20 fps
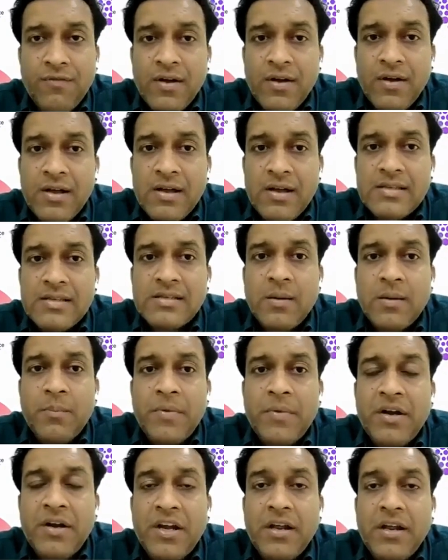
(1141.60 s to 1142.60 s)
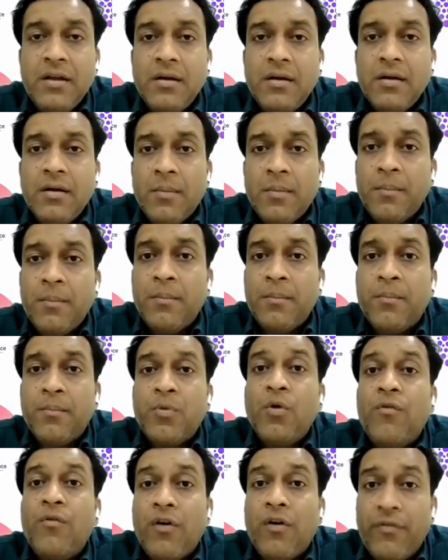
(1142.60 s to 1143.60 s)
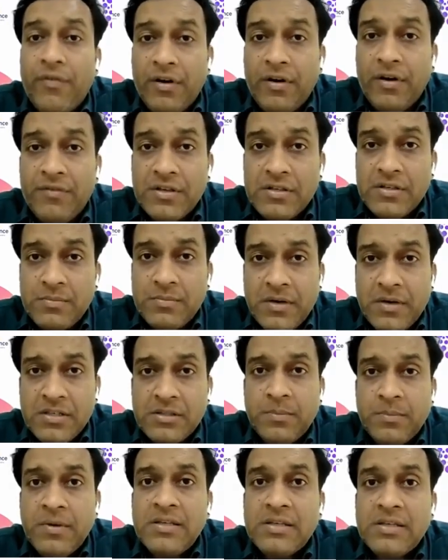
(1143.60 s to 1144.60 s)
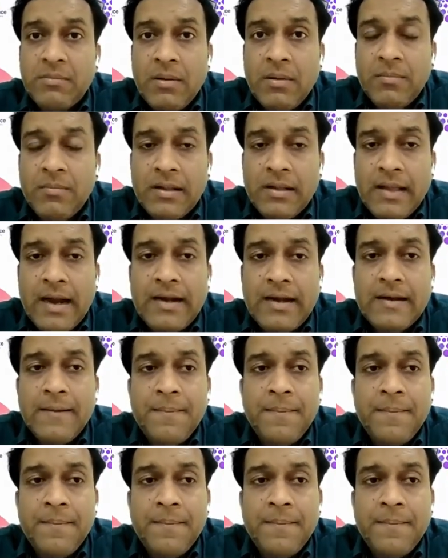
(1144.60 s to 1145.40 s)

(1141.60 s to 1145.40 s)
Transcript: not in the stage of submitting proof of investments. Please remember that.